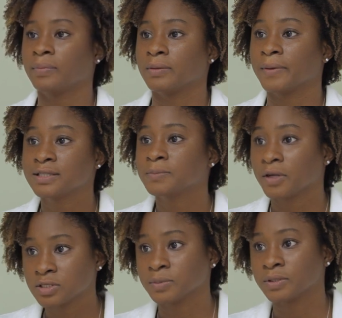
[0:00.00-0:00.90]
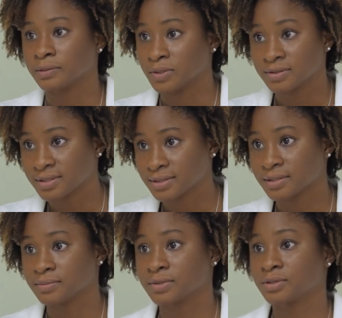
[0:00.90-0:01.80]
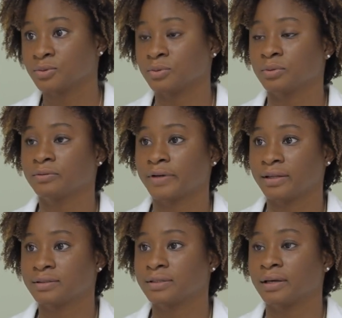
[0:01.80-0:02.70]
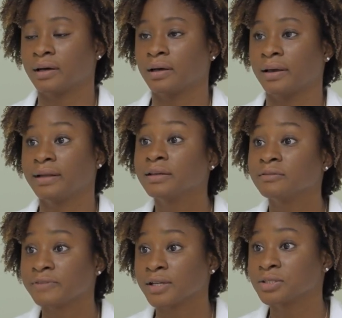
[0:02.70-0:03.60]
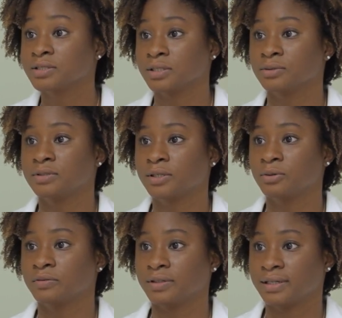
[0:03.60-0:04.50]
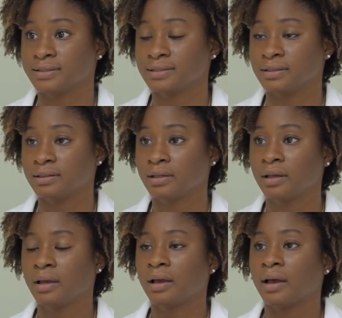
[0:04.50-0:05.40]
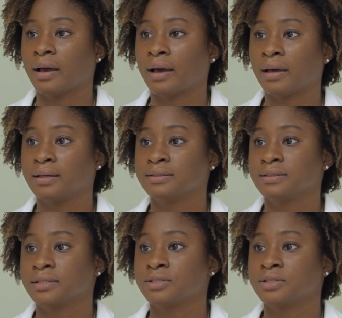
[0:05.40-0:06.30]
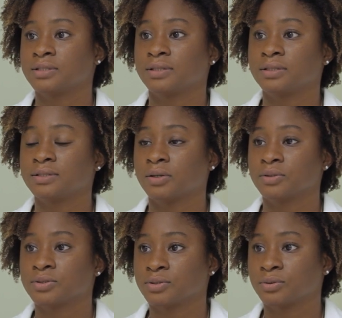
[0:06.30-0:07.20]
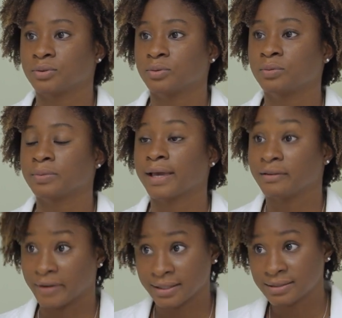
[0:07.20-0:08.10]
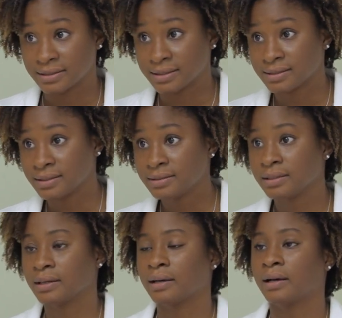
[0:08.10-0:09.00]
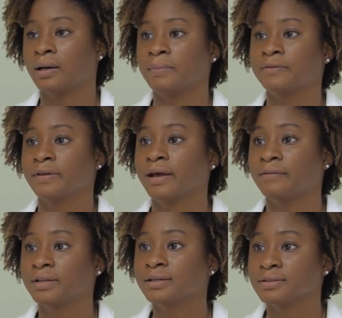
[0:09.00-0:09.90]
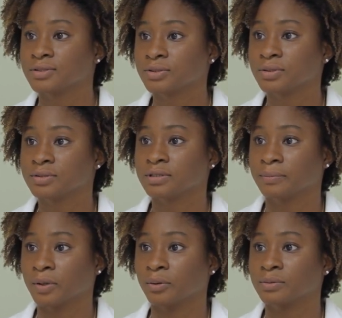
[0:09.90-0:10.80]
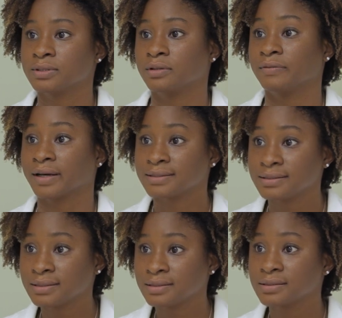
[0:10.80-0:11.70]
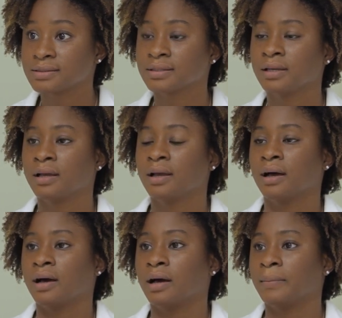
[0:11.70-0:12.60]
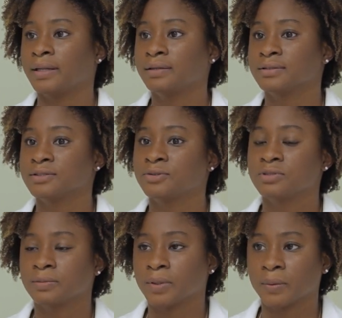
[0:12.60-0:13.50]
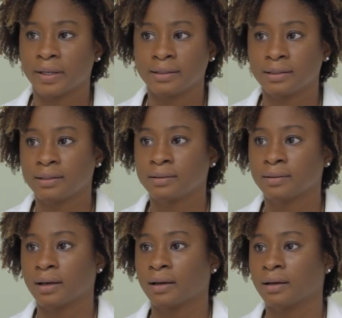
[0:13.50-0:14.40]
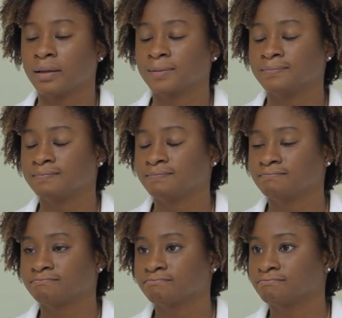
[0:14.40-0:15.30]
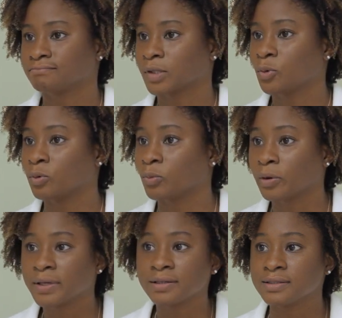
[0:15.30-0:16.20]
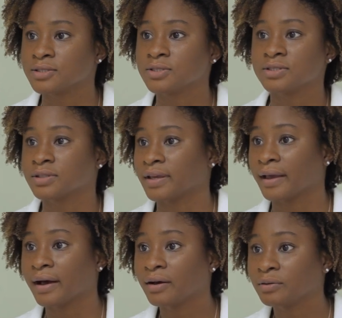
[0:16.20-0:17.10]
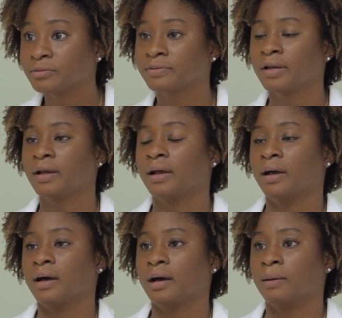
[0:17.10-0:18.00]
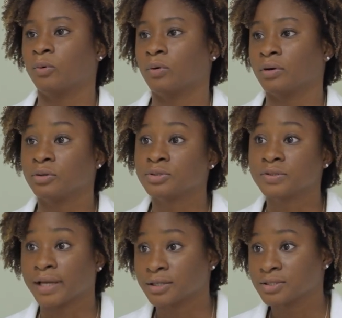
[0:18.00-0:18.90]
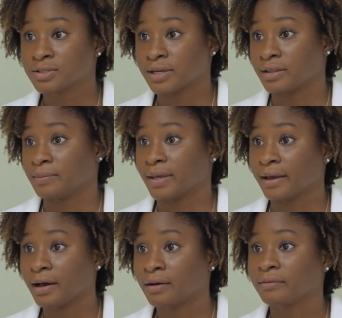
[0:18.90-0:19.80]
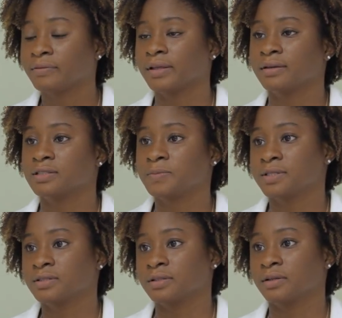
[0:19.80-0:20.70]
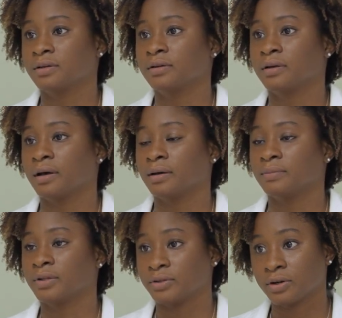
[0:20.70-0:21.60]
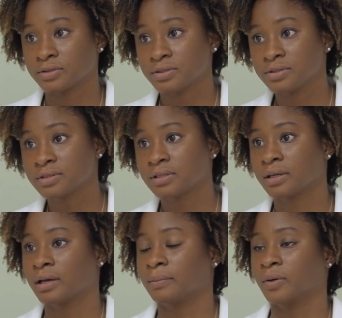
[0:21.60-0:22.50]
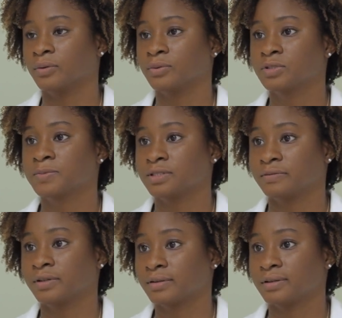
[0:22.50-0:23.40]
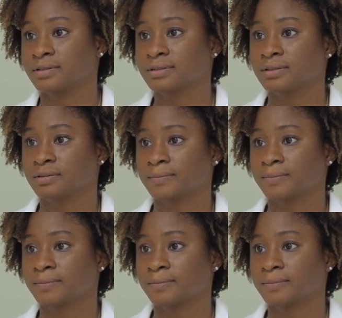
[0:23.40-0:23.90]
the best possible immune system to fight any infection, including COVID-19. And they should also get vaccinated. If they have any concerns about the vaccines, any concerns about any comorbid conditions that they have, or allergic reactions that they may have, they can speak to their doctors about those specific things.